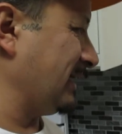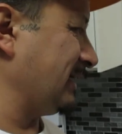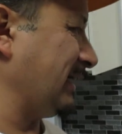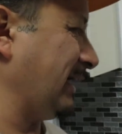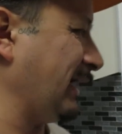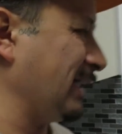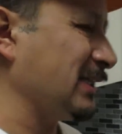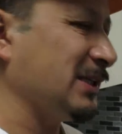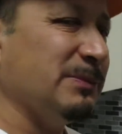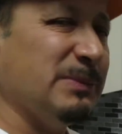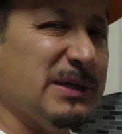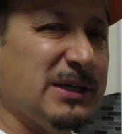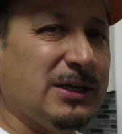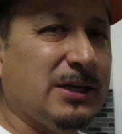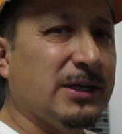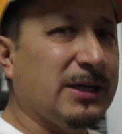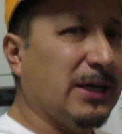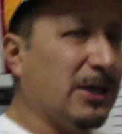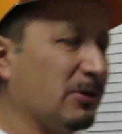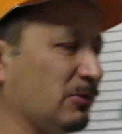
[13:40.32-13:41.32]
kind of had to be
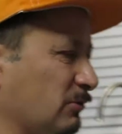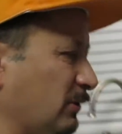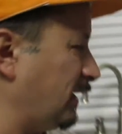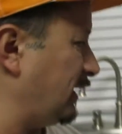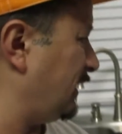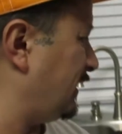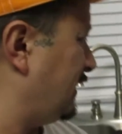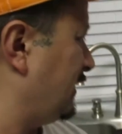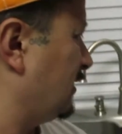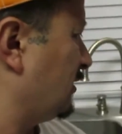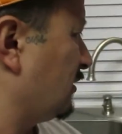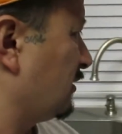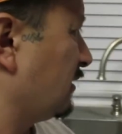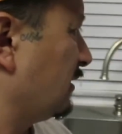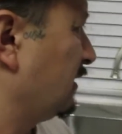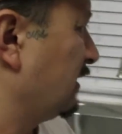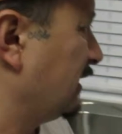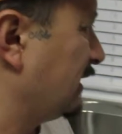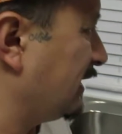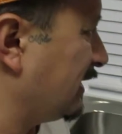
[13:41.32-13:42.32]
cut out right
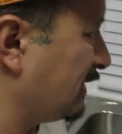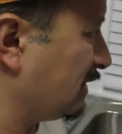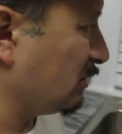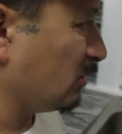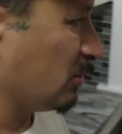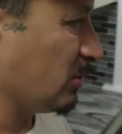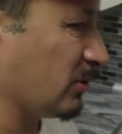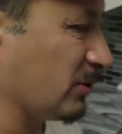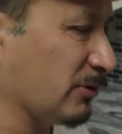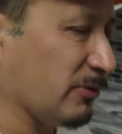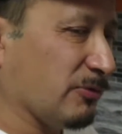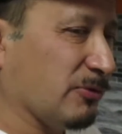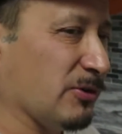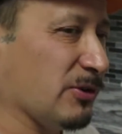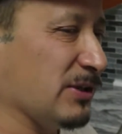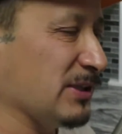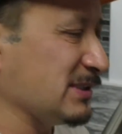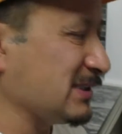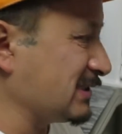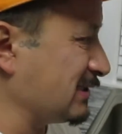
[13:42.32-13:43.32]
here in order
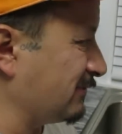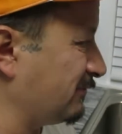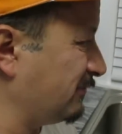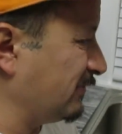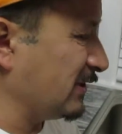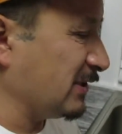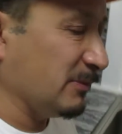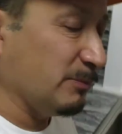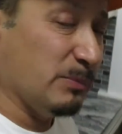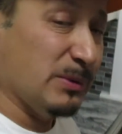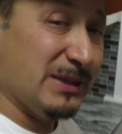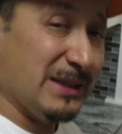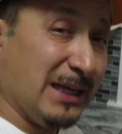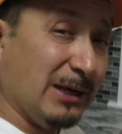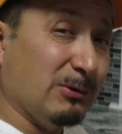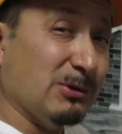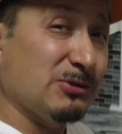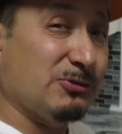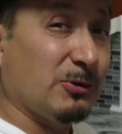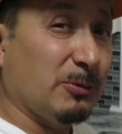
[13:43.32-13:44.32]
for this to fit, but
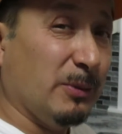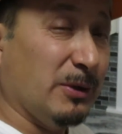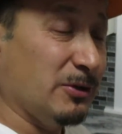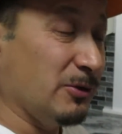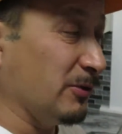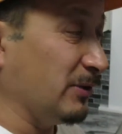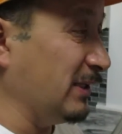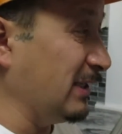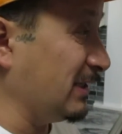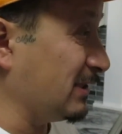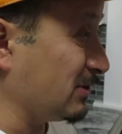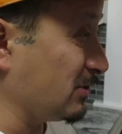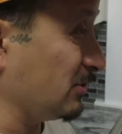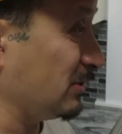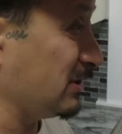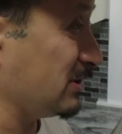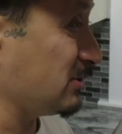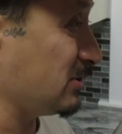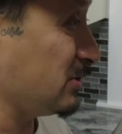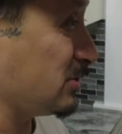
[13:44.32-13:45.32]
that was from underneath. So
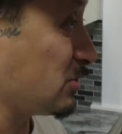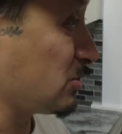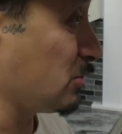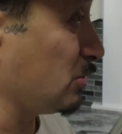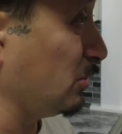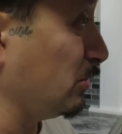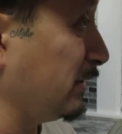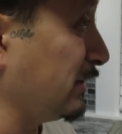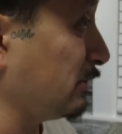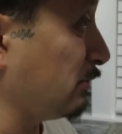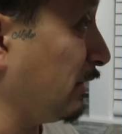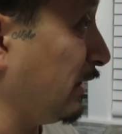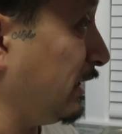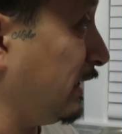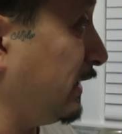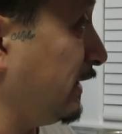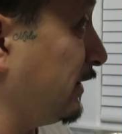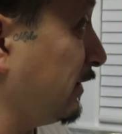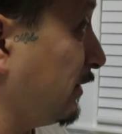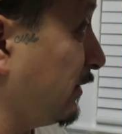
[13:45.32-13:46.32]
this could screw in
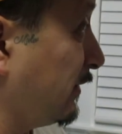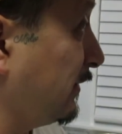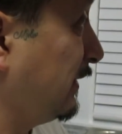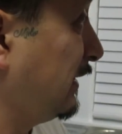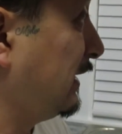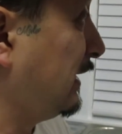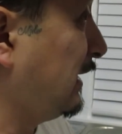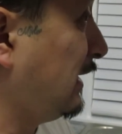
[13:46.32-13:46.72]
right here.